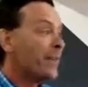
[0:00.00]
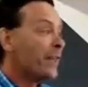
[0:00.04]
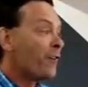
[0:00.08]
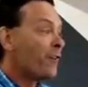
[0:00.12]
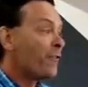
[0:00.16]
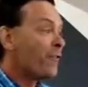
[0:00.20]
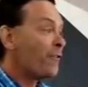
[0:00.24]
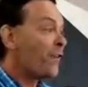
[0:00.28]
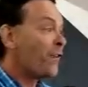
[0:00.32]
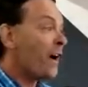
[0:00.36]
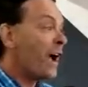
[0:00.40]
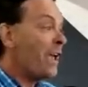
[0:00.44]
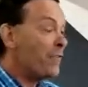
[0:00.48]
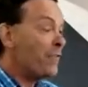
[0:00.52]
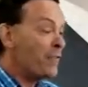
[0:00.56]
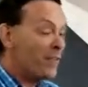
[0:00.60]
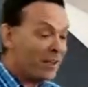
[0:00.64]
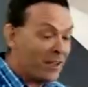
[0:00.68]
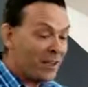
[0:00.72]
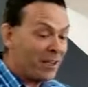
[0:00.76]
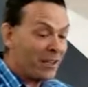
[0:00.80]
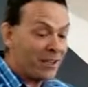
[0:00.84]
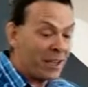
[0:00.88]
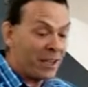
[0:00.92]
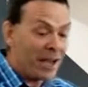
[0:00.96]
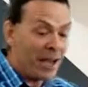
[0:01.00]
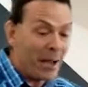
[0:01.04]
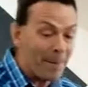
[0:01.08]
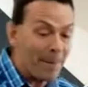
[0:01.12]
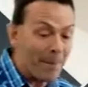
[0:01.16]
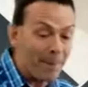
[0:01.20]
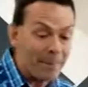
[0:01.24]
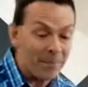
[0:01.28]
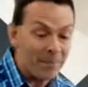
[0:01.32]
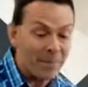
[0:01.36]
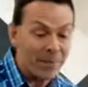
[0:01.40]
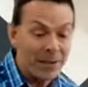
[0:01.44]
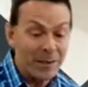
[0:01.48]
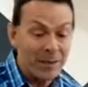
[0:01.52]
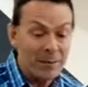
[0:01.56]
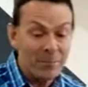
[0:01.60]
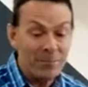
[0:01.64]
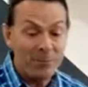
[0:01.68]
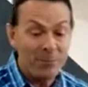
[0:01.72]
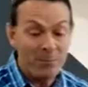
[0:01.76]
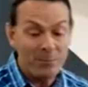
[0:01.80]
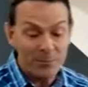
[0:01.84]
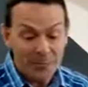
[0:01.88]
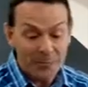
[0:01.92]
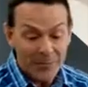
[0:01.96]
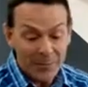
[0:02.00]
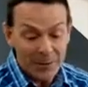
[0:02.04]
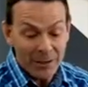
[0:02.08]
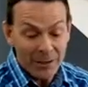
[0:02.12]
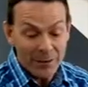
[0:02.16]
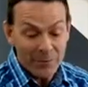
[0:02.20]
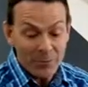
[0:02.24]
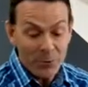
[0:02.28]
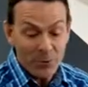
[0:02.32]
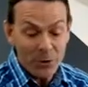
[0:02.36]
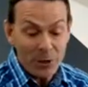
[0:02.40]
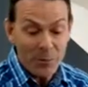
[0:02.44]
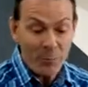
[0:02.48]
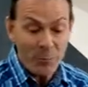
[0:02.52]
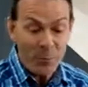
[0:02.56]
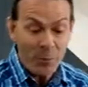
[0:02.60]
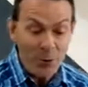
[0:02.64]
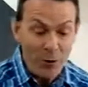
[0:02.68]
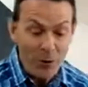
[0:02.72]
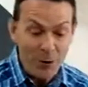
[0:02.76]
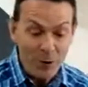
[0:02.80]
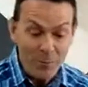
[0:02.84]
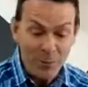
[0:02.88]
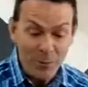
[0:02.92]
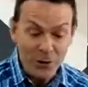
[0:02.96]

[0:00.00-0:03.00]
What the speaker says: Favor can come with a burden,